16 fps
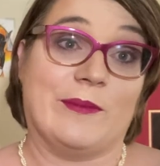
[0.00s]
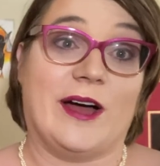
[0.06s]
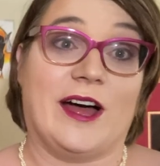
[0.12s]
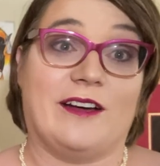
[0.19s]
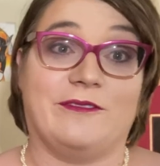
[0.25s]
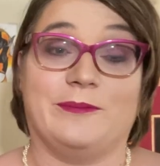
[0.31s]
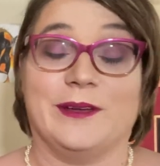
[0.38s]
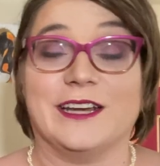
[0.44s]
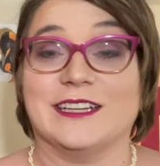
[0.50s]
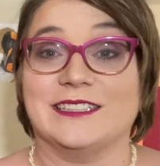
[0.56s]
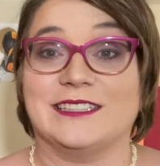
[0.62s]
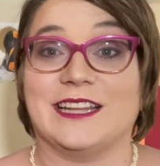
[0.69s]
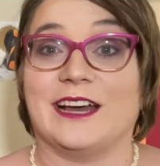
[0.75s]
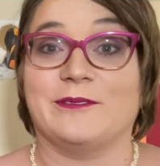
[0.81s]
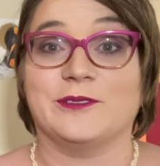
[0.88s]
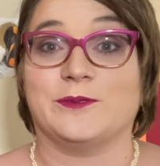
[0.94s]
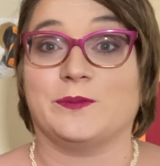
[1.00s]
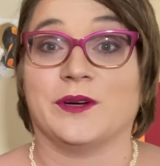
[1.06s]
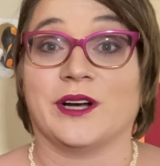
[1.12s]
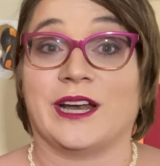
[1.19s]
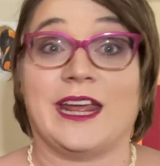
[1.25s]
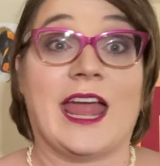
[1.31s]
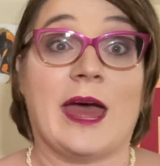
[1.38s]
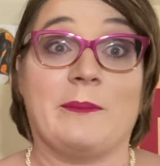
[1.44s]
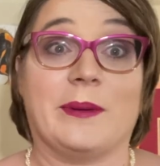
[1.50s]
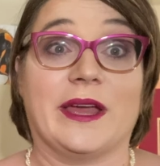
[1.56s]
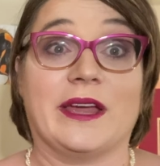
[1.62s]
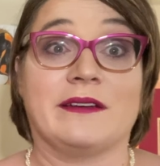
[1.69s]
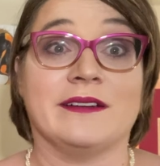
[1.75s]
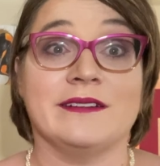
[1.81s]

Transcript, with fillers: off because that was pretty epic.